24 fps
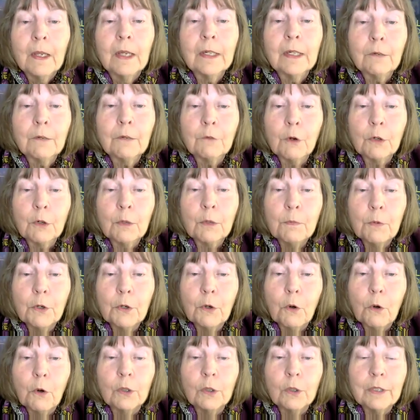And I wrote a
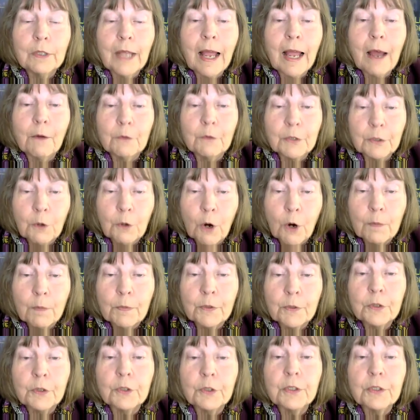book called The House
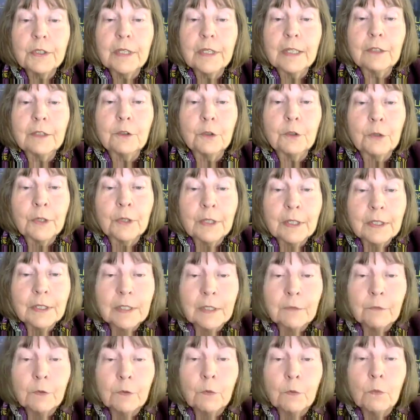Carpenter, set during the
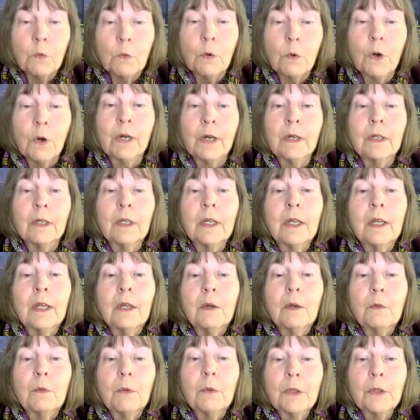Civil War,
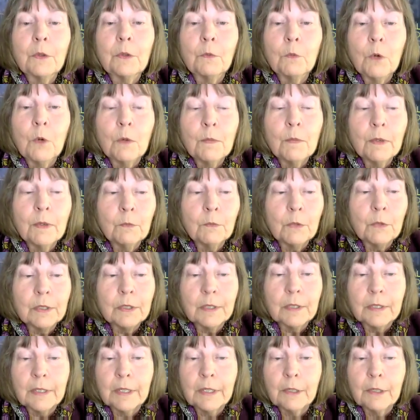where the woman
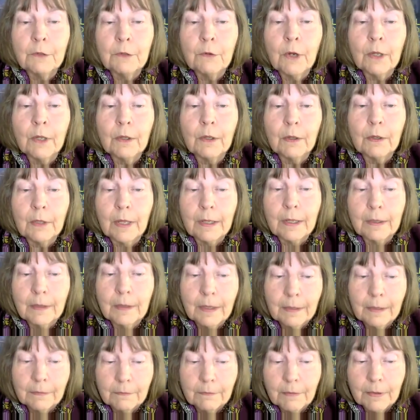was here
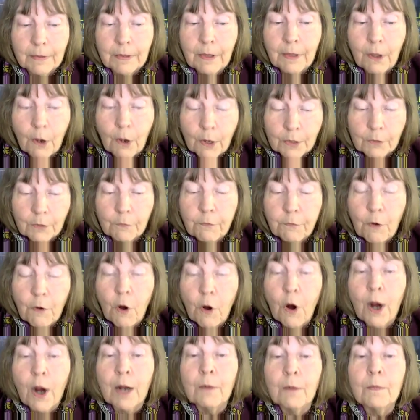on the
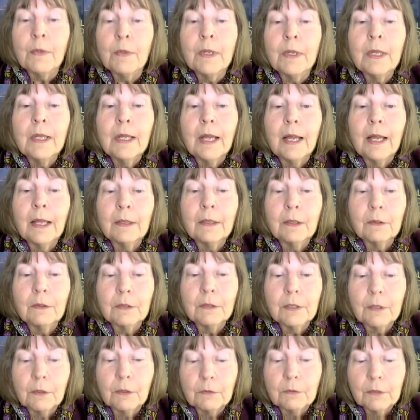farm, and
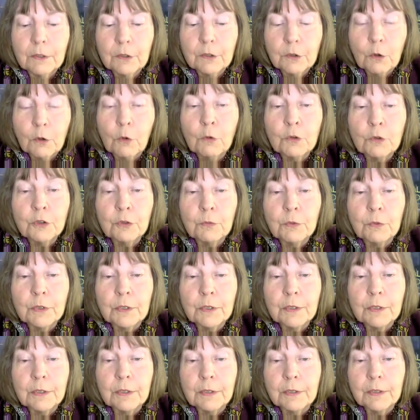the soldier
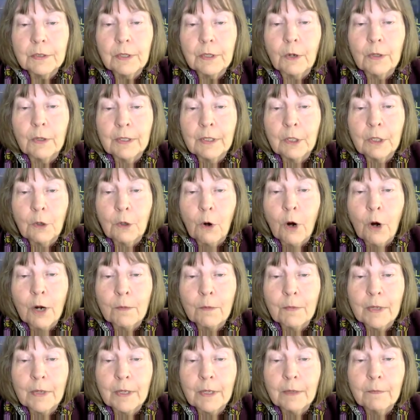was in the
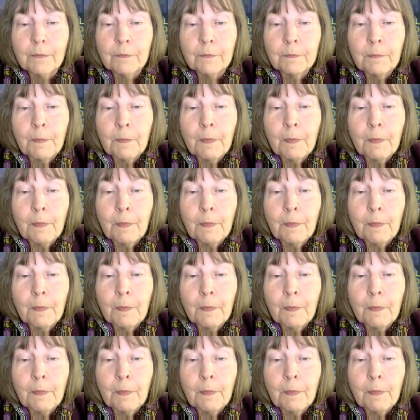army,